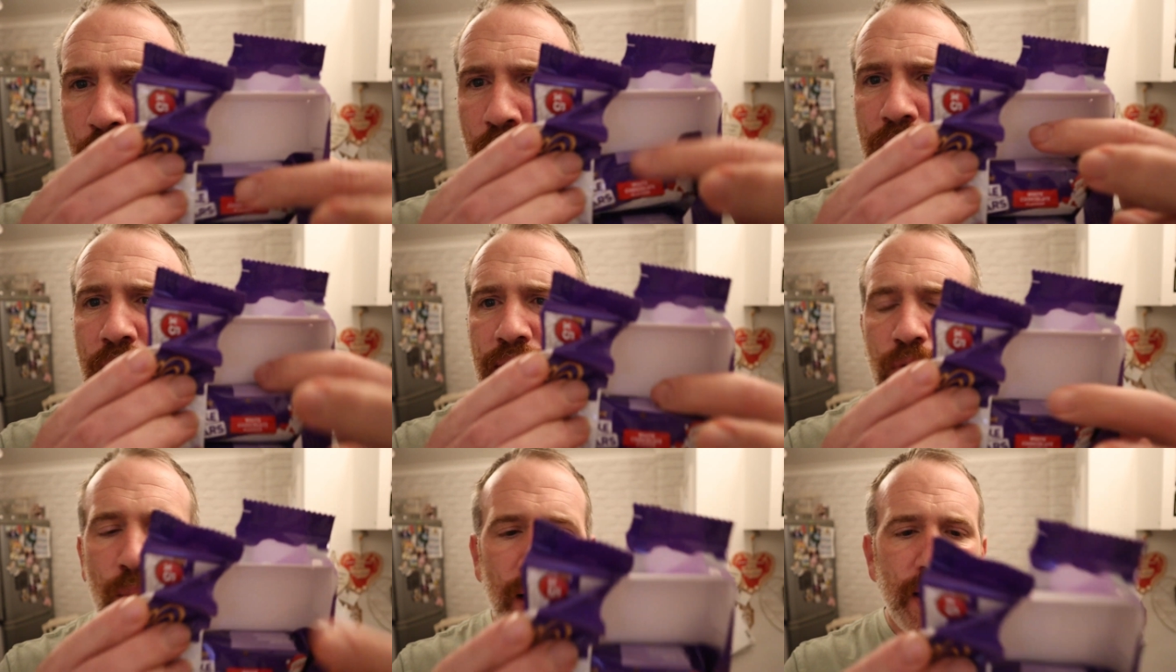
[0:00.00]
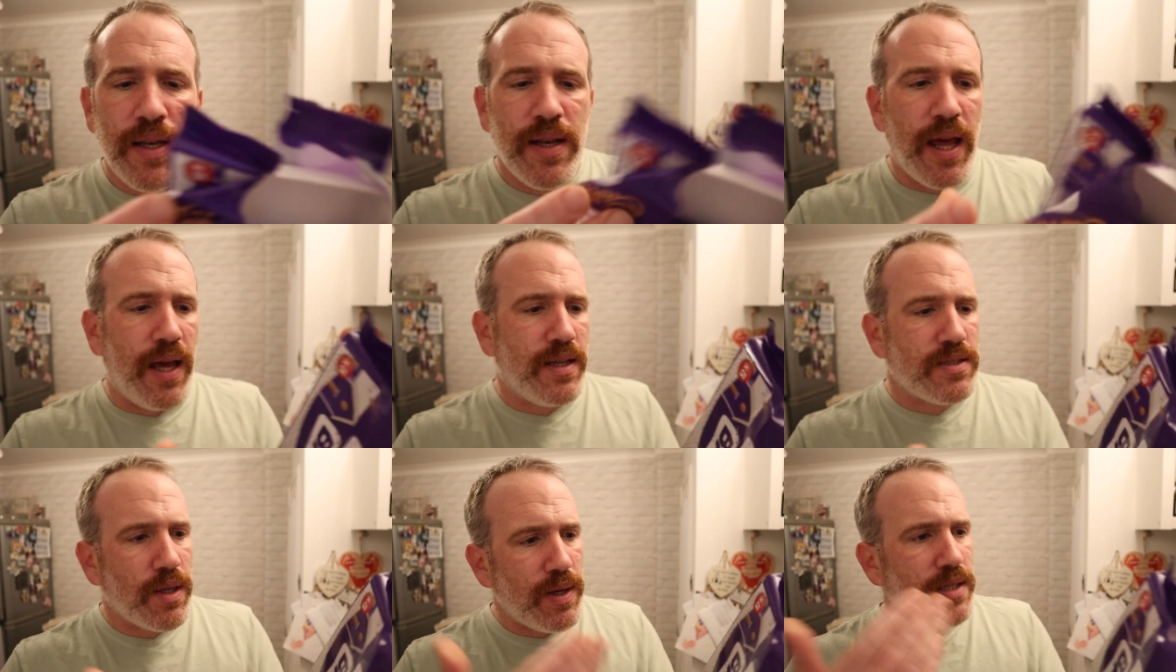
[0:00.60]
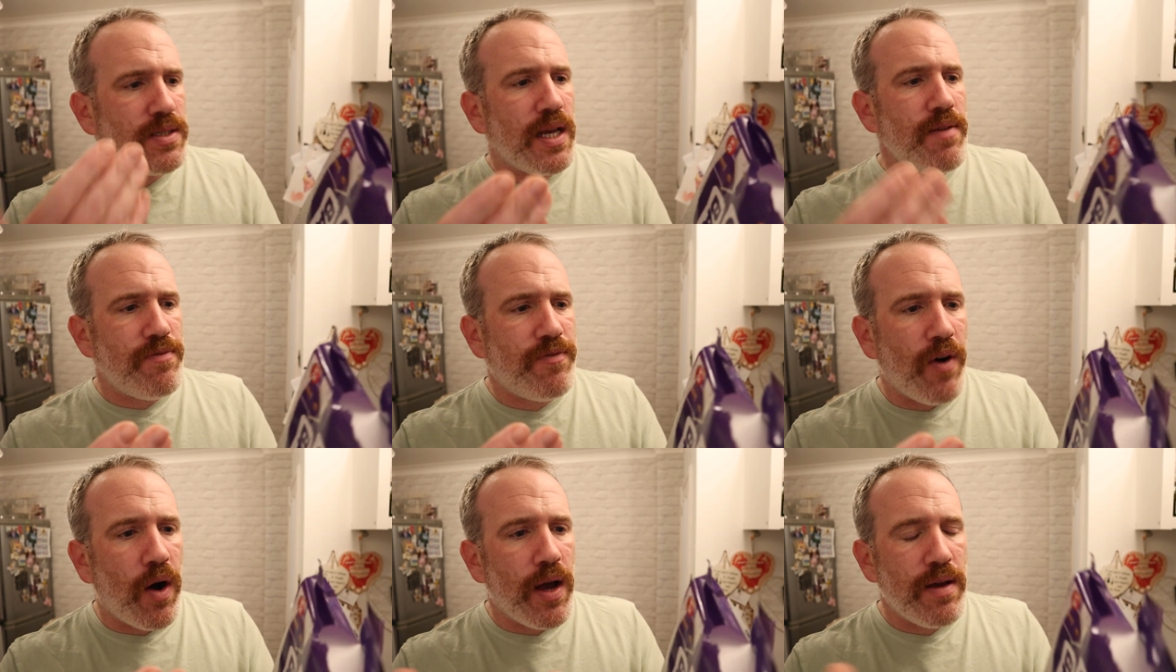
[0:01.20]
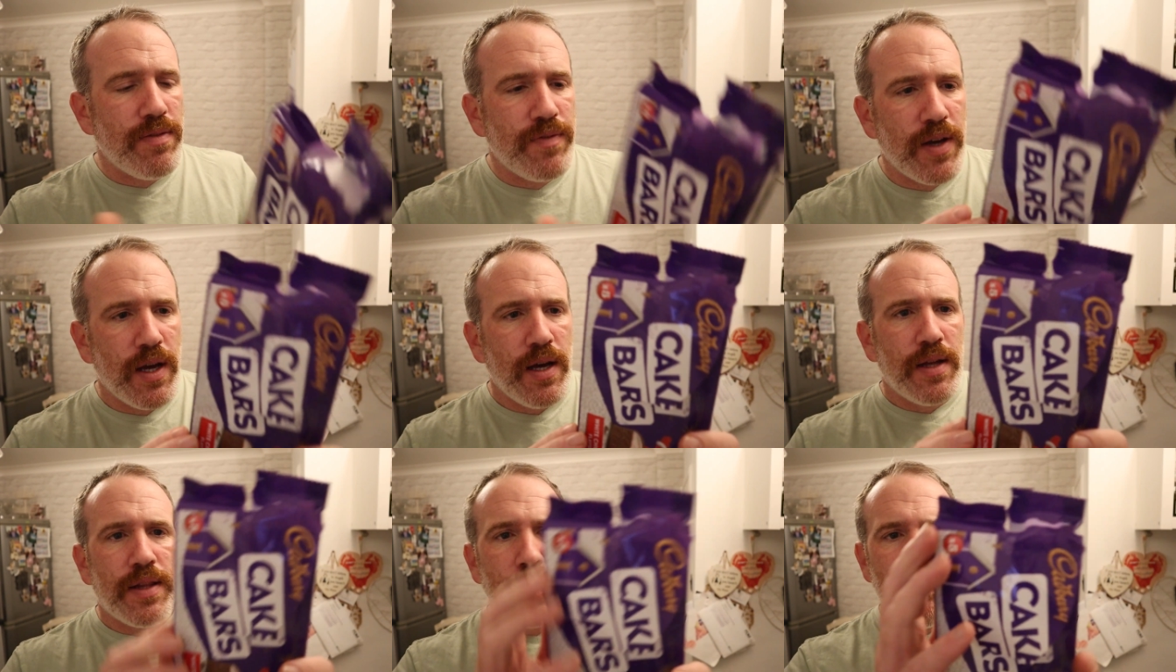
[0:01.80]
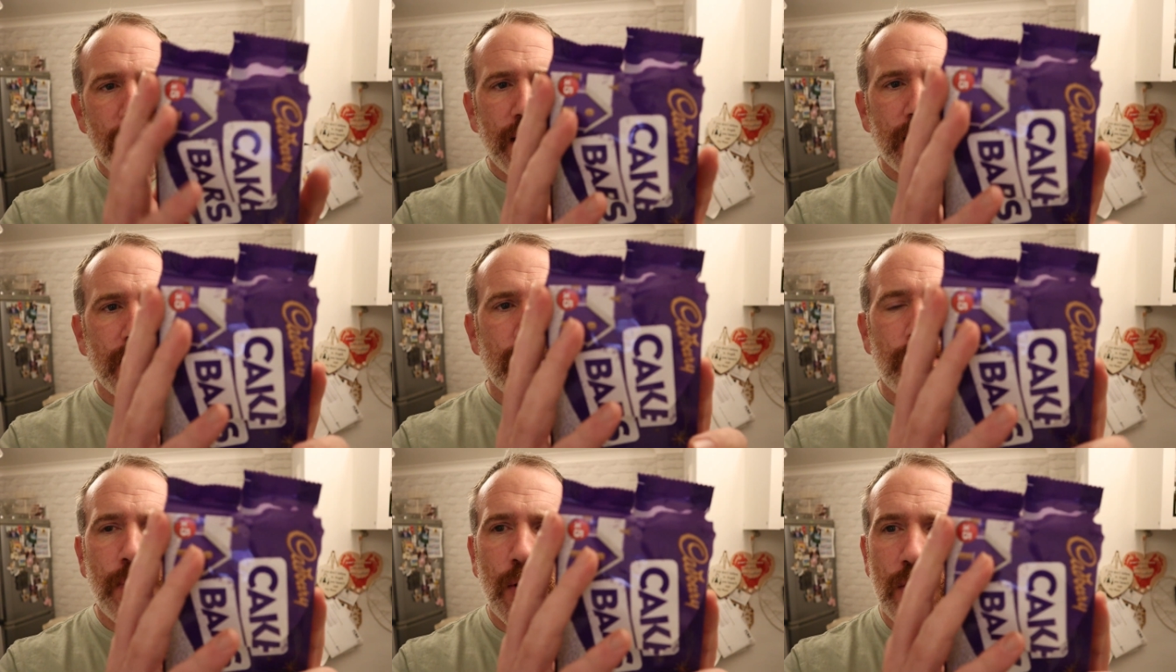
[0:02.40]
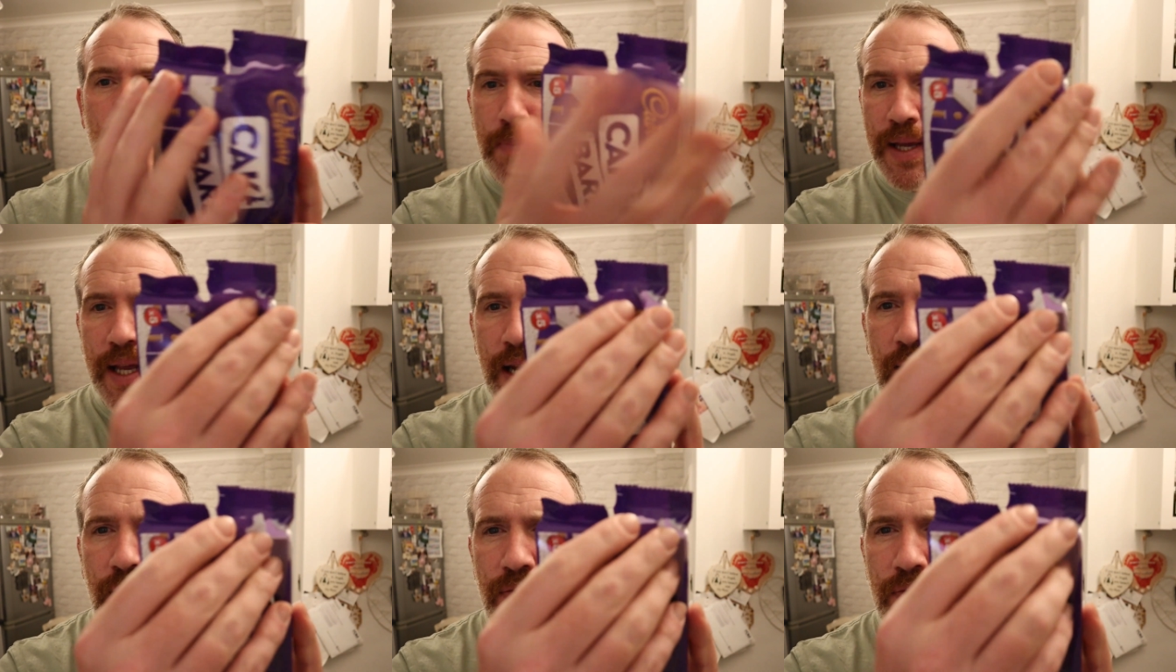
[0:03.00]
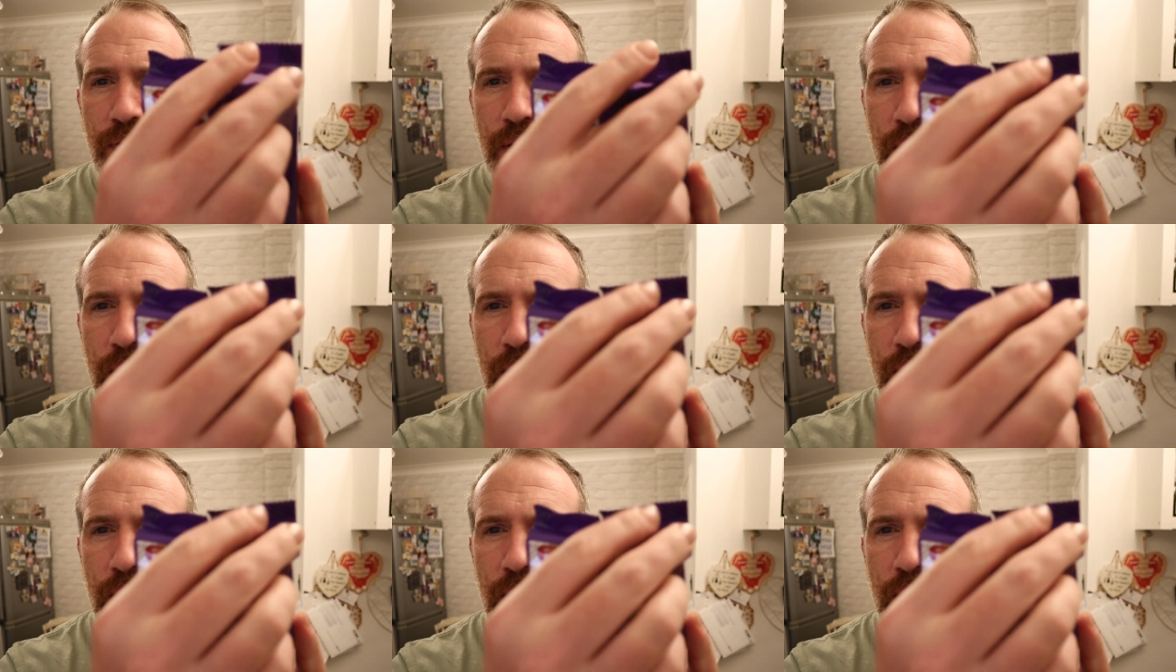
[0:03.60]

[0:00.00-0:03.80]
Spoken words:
put another one in there. So they're saying five, they're making the box big enough